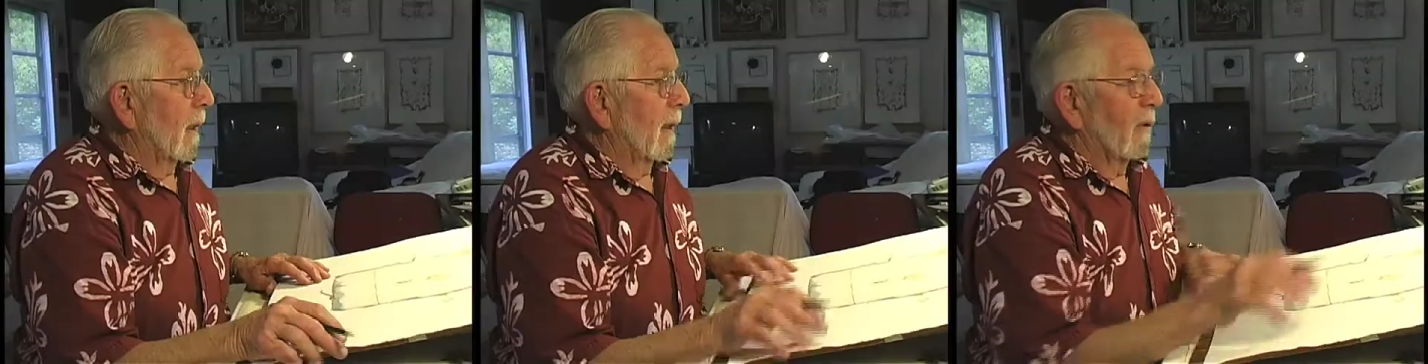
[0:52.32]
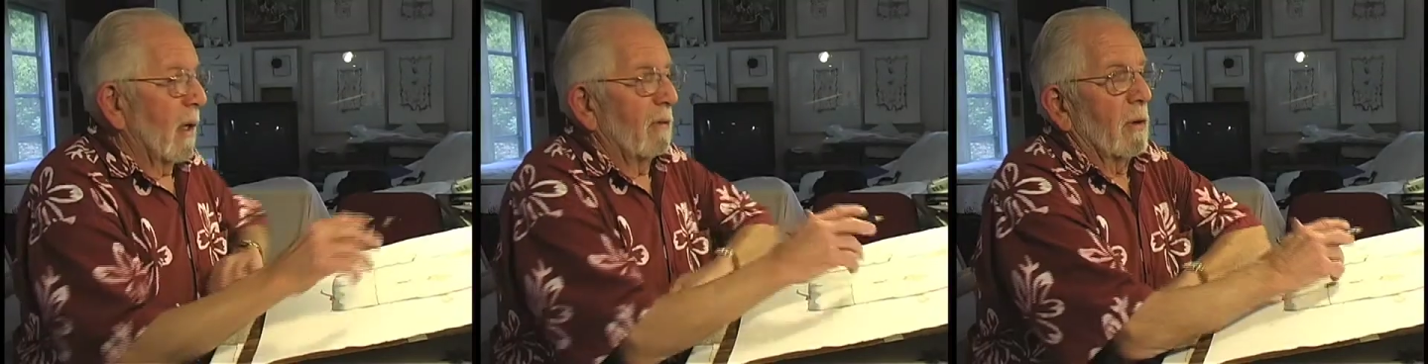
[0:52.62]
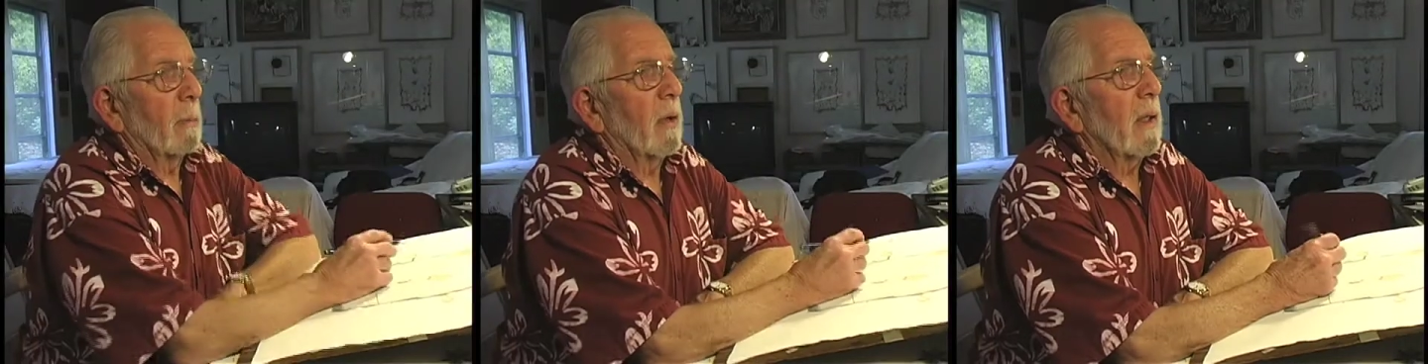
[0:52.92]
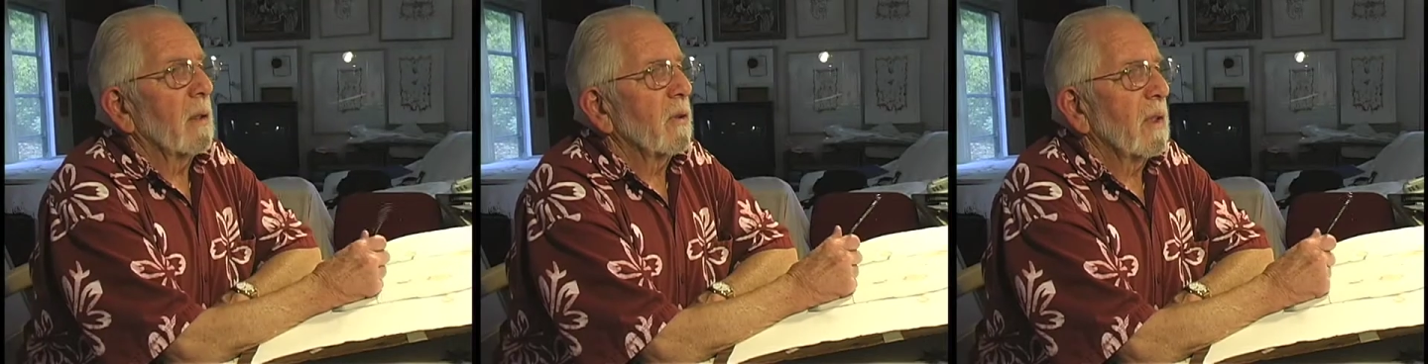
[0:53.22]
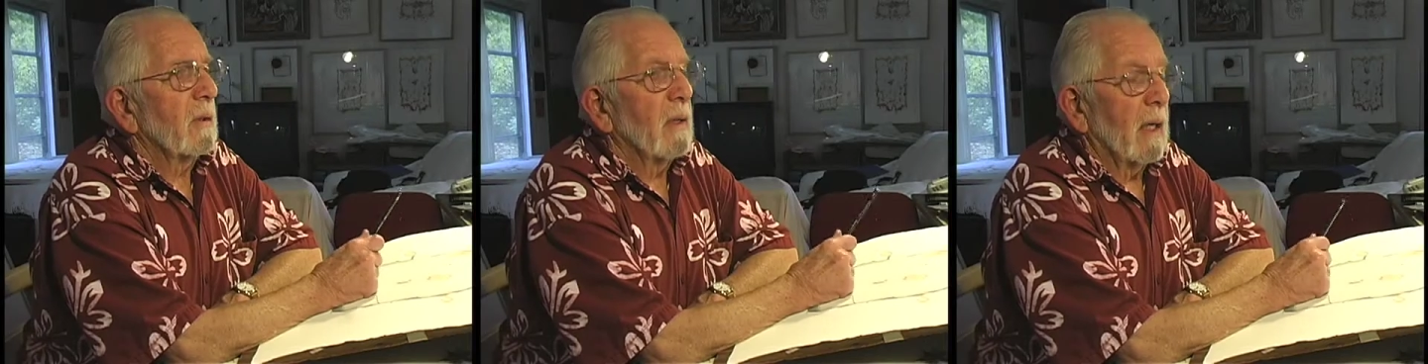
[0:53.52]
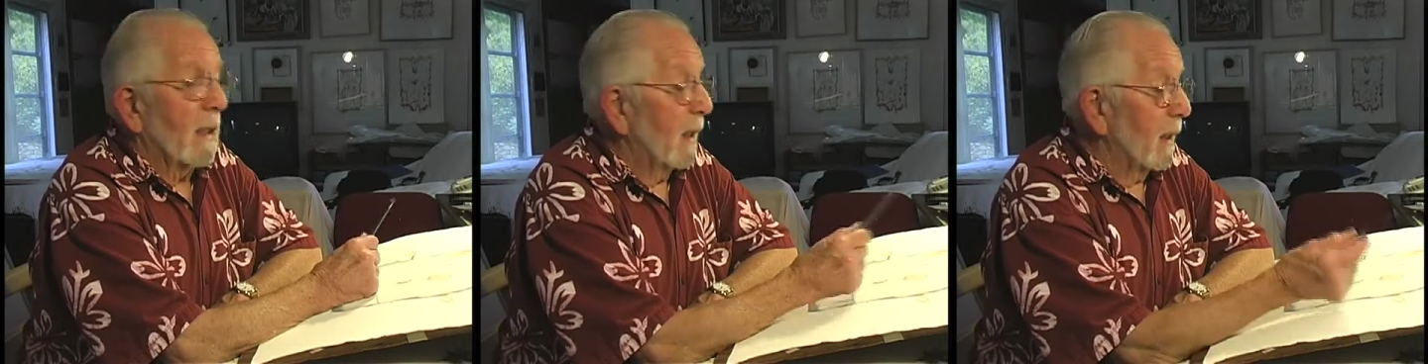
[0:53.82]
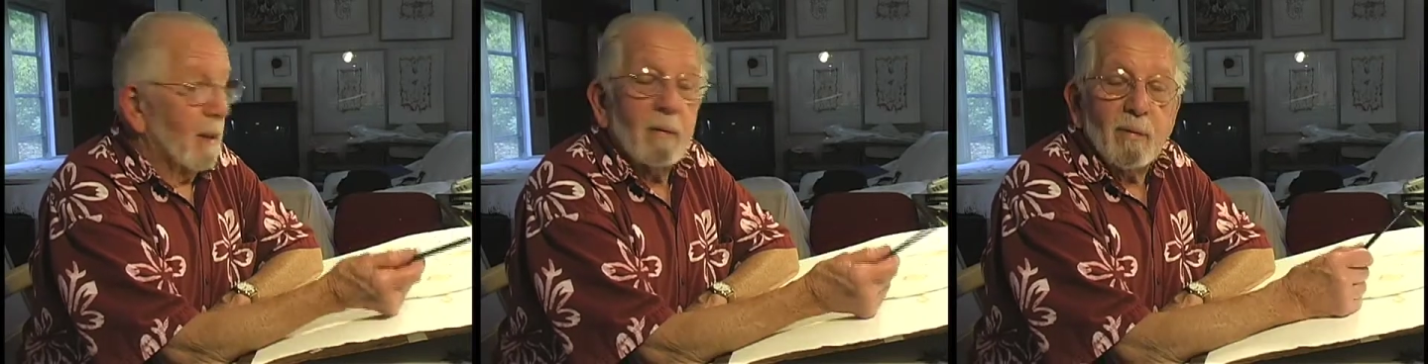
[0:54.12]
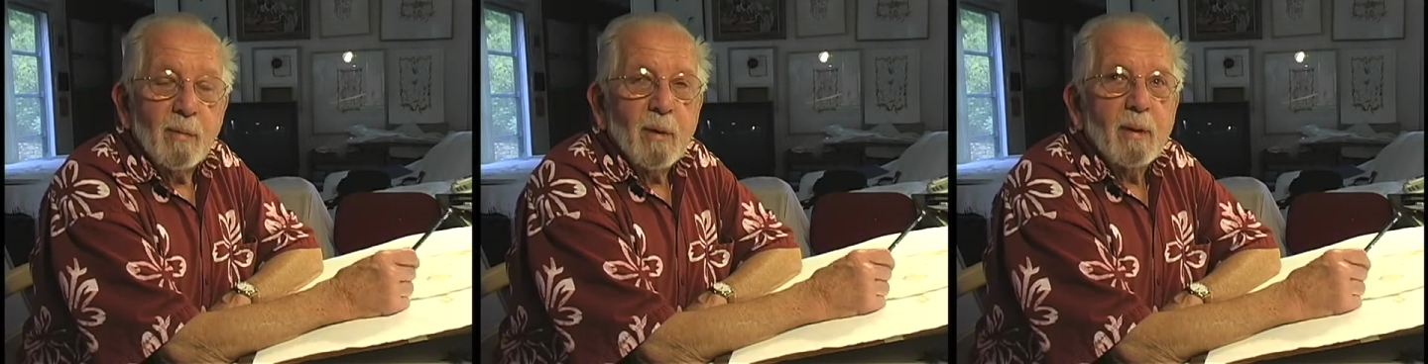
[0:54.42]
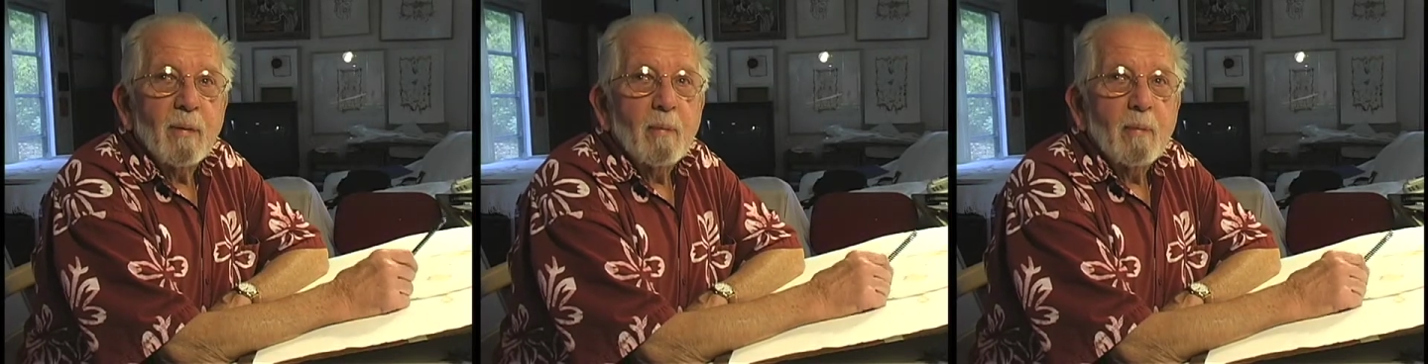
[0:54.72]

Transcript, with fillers: I never have a preconceived idea of